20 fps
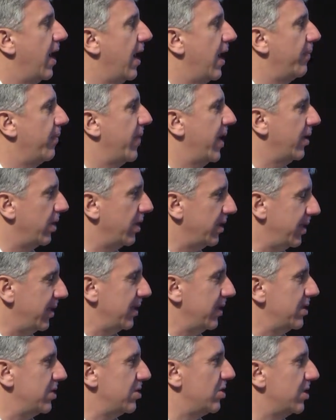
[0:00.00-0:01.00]
And I
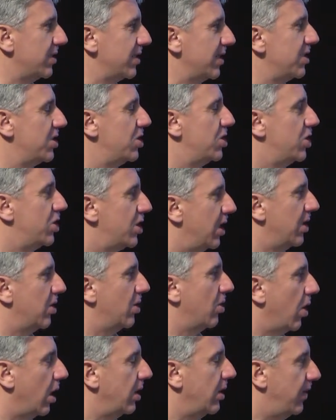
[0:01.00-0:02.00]
think it's just a
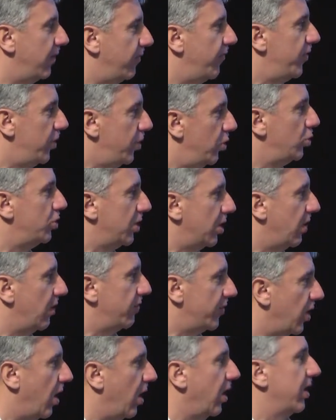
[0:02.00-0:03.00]
general diffusion
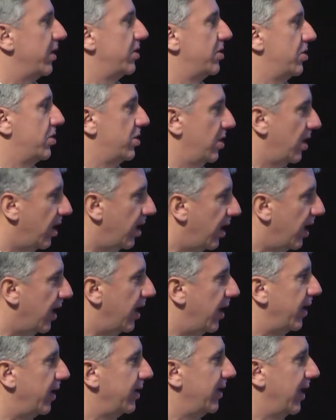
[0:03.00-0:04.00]
of knowledge
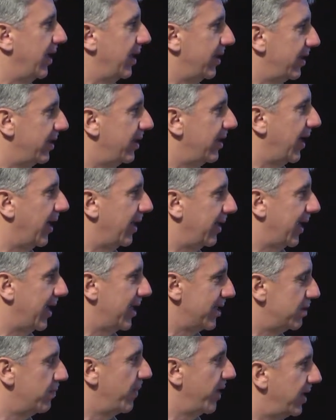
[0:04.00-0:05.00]
that
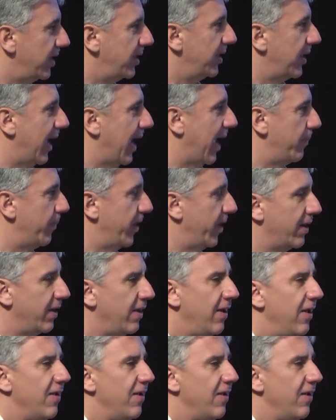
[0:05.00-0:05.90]
has made it happen.